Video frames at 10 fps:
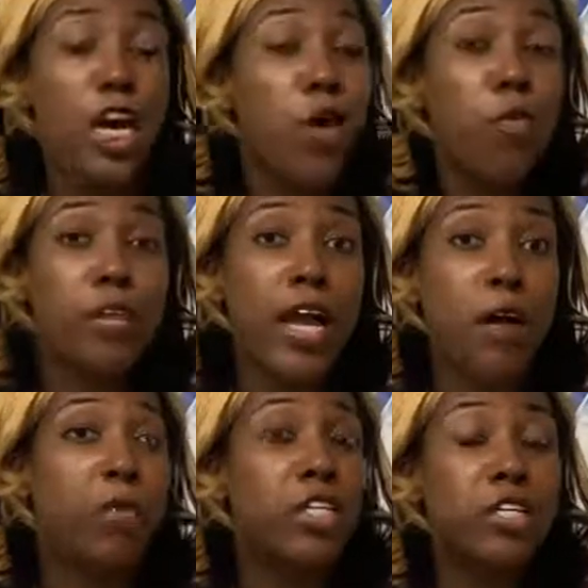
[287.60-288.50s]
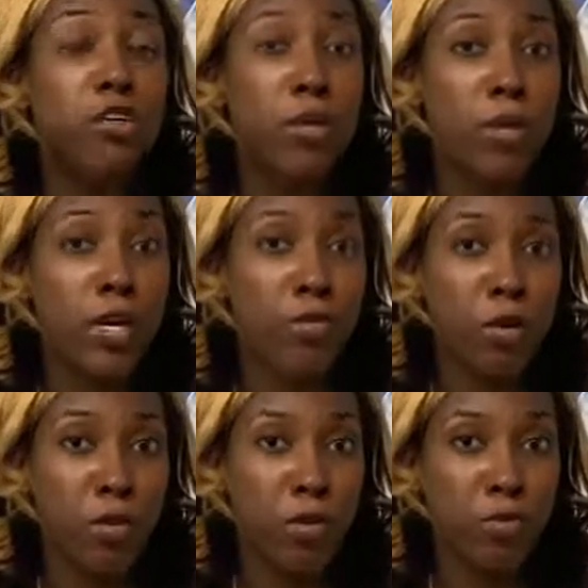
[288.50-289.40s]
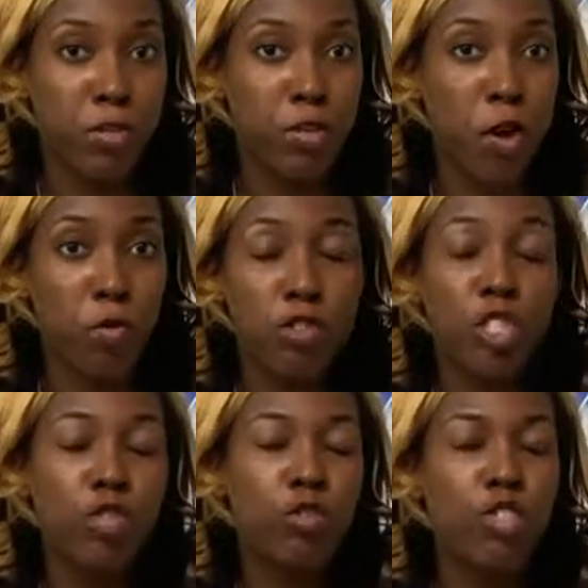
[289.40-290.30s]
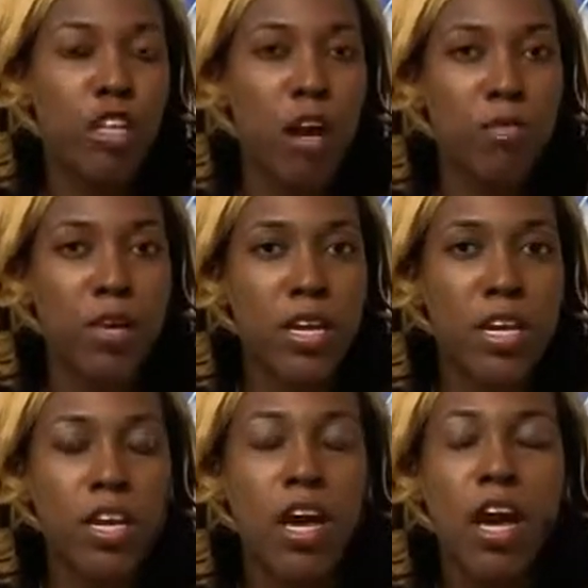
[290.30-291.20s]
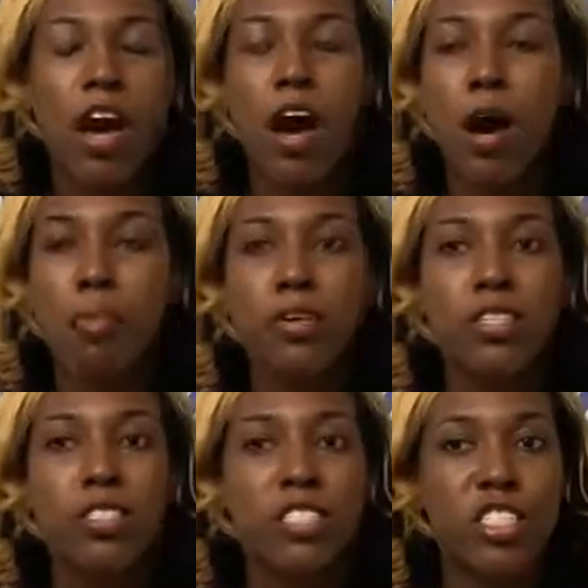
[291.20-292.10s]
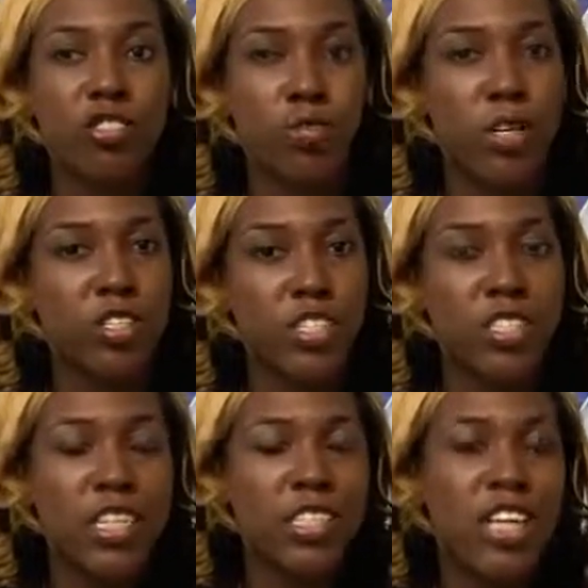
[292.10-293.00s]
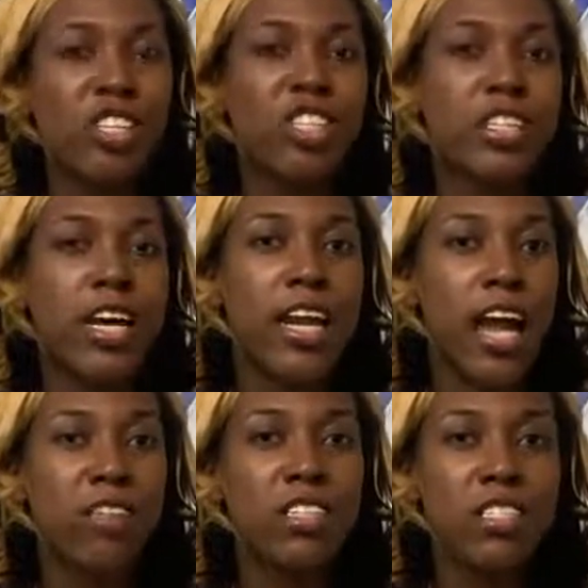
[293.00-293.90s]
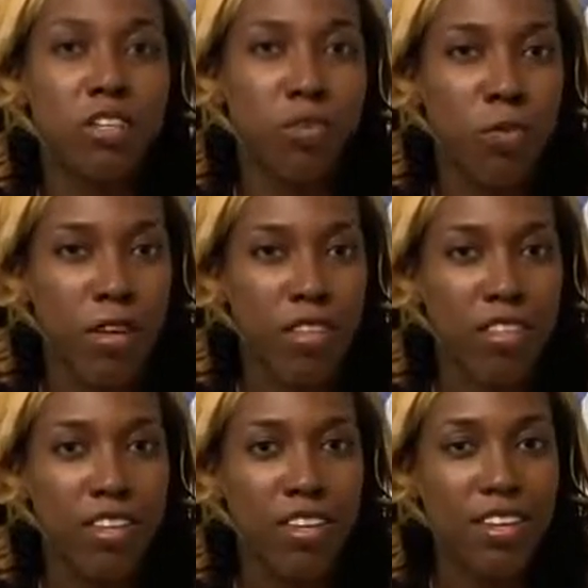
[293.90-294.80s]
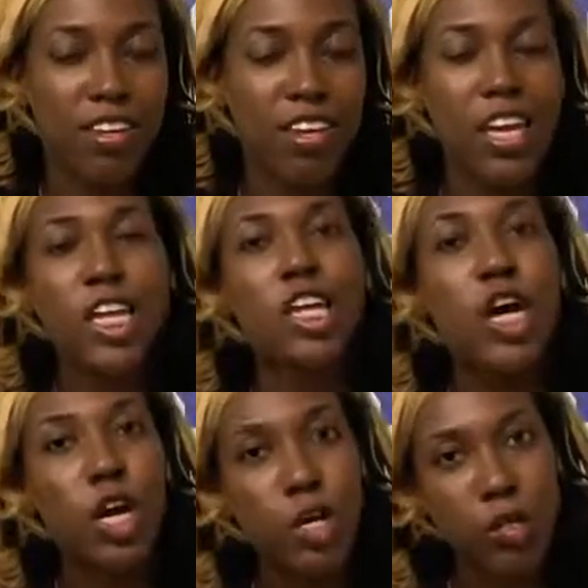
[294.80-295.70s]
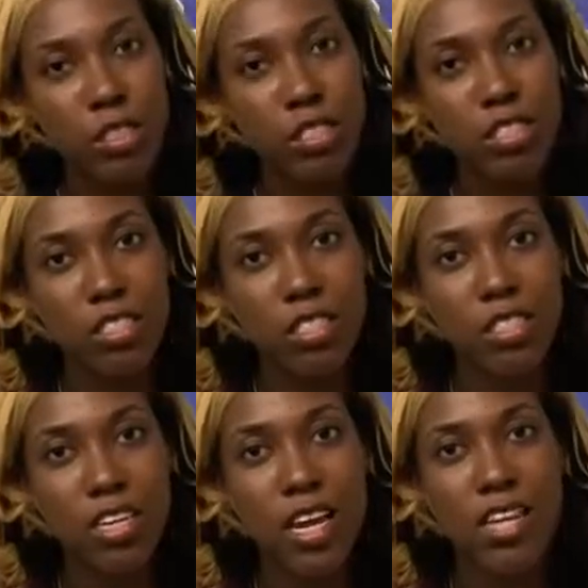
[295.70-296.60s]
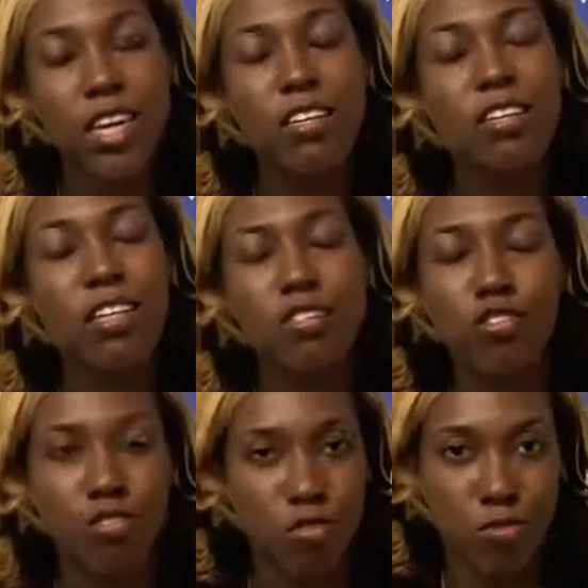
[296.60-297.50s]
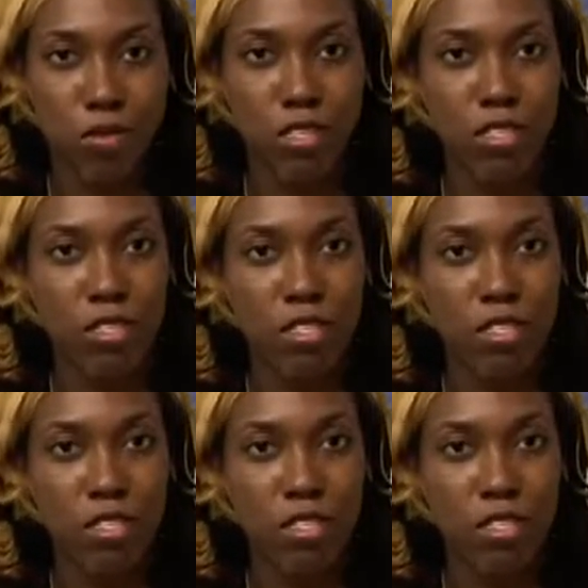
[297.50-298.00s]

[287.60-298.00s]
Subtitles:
we're not really going where we would go. Children are being put into situations that they should not have to deal with. And it hurts. And it gets to us.